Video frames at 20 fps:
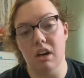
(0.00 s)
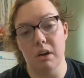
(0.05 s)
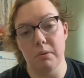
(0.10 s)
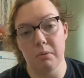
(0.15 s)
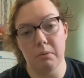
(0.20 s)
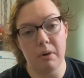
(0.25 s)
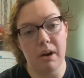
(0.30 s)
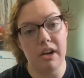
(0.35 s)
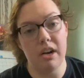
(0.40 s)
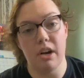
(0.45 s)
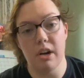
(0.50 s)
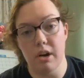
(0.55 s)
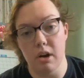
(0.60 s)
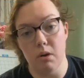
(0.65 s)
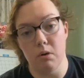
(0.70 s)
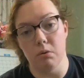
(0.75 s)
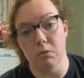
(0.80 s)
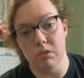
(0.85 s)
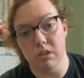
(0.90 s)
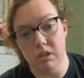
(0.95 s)
Like I will write a
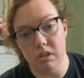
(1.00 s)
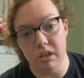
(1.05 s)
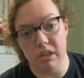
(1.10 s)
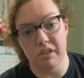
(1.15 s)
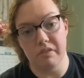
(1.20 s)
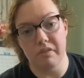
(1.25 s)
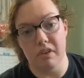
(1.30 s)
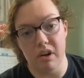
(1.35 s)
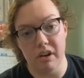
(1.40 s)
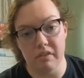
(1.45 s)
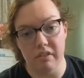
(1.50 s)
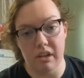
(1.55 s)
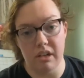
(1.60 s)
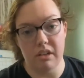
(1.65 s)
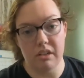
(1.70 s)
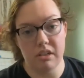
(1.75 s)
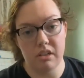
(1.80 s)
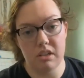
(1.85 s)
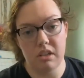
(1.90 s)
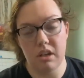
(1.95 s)
note in the front of
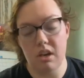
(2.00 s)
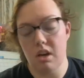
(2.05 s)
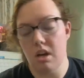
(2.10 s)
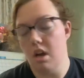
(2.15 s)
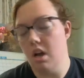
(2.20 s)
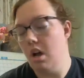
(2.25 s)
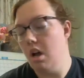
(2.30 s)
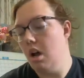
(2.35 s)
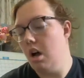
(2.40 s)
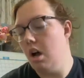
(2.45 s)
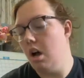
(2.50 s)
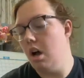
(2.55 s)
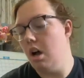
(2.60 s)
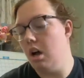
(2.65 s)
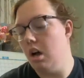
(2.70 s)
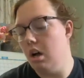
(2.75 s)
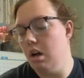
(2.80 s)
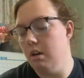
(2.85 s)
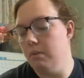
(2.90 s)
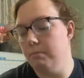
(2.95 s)
it.
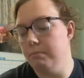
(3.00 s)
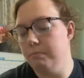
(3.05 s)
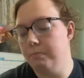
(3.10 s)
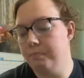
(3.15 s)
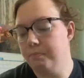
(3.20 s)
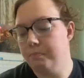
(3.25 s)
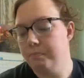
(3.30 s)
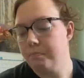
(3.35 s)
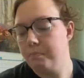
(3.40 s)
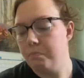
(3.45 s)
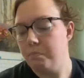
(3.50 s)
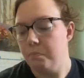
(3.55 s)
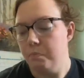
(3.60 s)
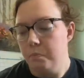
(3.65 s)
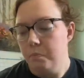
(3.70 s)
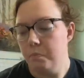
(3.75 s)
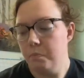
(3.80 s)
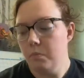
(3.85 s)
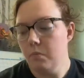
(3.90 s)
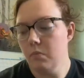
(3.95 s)
Um,
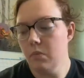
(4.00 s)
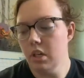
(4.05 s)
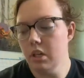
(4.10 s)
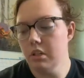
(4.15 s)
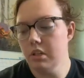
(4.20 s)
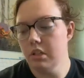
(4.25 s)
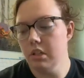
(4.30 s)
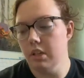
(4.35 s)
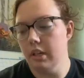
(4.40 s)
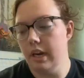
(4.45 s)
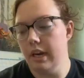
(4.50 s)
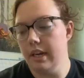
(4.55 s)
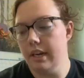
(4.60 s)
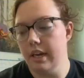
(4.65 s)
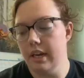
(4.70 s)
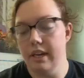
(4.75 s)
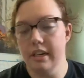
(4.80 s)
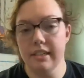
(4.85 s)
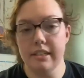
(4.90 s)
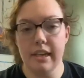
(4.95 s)
so
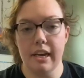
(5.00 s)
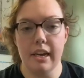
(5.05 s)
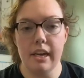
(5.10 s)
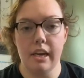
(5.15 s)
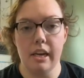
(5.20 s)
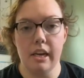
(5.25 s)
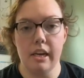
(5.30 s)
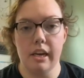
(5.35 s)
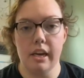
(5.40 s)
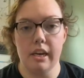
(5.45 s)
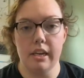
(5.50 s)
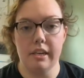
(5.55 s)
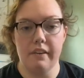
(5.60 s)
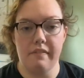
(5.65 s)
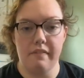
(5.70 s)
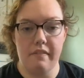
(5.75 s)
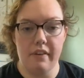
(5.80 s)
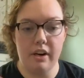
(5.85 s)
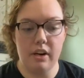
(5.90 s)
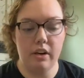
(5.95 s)
like it is a
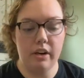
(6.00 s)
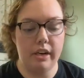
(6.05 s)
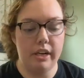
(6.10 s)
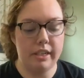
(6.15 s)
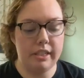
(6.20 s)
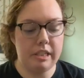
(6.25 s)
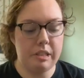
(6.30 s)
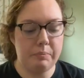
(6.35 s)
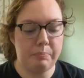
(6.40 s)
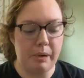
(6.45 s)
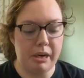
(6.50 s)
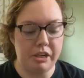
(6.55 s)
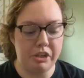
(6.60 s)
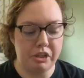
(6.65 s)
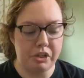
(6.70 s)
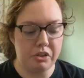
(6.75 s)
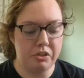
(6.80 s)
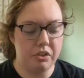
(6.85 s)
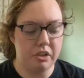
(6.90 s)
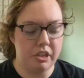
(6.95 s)
a very
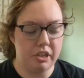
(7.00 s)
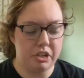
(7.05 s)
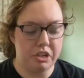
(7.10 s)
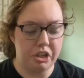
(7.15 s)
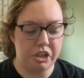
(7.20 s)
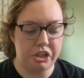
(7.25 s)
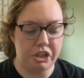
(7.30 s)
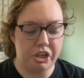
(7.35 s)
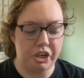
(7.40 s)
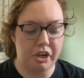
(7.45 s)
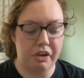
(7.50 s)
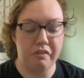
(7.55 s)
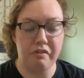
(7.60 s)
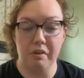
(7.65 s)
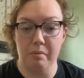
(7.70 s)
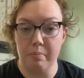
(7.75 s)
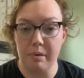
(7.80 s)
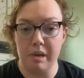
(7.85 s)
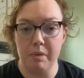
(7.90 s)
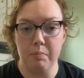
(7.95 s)
special edition
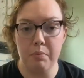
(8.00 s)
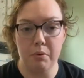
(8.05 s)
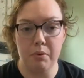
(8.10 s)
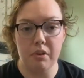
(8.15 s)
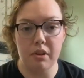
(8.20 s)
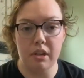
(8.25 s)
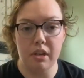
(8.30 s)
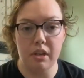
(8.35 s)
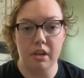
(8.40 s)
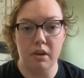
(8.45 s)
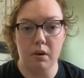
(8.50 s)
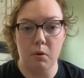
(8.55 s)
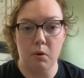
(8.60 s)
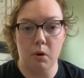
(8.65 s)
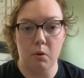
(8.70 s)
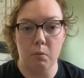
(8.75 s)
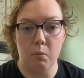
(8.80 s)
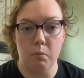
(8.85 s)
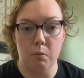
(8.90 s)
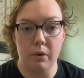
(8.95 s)
for people that
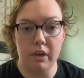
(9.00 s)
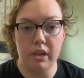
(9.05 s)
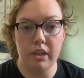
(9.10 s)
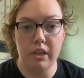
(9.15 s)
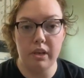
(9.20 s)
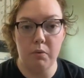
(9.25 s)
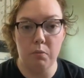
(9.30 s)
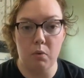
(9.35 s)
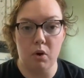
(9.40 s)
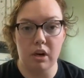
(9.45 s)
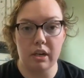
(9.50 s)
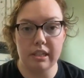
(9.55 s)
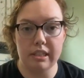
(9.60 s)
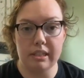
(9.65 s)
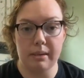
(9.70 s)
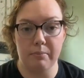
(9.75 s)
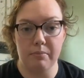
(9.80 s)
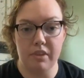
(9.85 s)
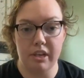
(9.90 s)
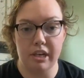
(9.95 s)
really
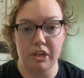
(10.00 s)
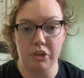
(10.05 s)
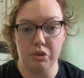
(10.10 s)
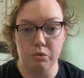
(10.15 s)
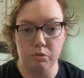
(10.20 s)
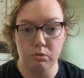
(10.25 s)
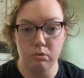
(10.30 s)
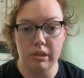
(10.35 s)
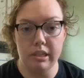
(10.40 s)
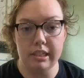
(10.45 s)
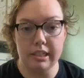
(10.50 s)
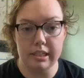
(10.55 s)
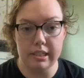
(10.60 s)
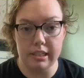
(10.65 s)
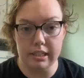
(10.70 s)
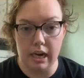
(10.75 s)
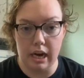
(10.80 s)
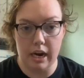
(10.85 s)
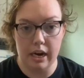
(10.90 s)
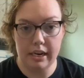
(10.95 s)
want something truly
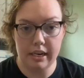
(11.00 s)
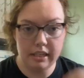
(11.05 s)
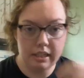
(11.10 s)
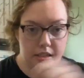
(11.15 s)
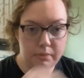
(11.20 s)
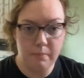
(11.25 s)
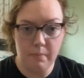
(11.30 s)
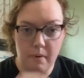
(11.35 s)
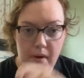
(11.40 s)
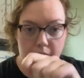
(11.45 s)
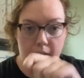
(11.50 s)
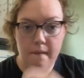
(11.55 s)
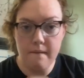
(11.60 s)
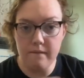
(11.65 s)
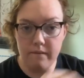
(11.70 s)
signed